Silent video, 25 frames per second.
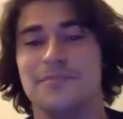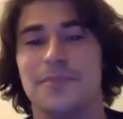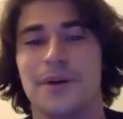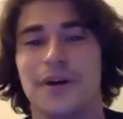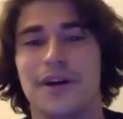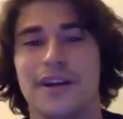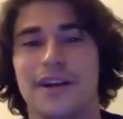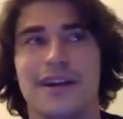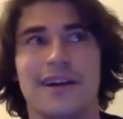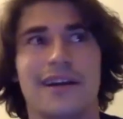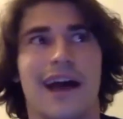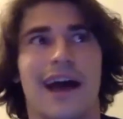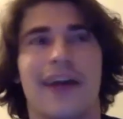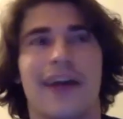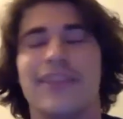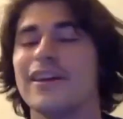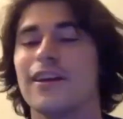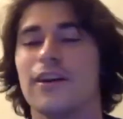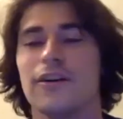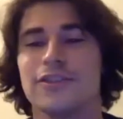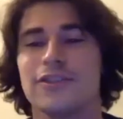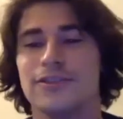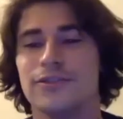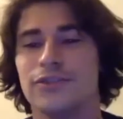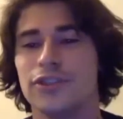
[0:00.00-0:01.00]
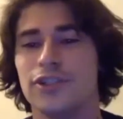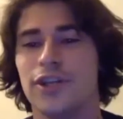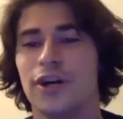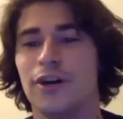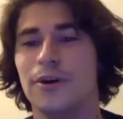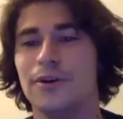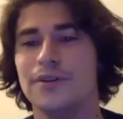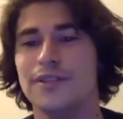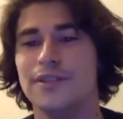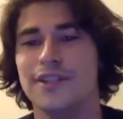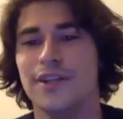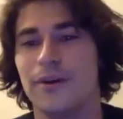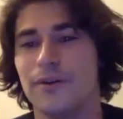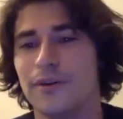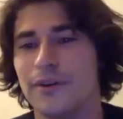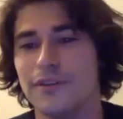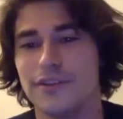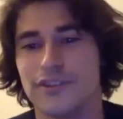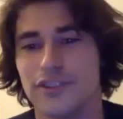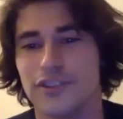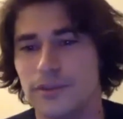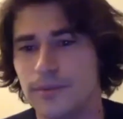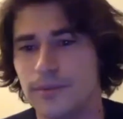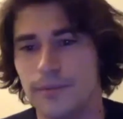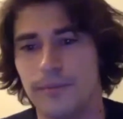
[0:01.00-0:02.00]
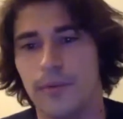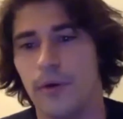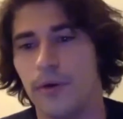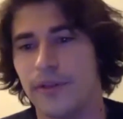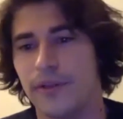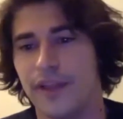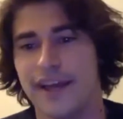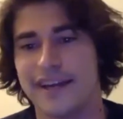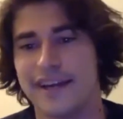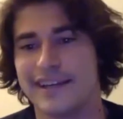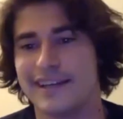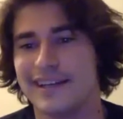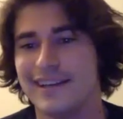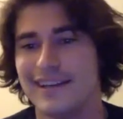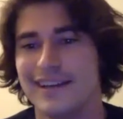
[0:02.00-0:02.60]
But I think it also showed, in the Super Bowl, like,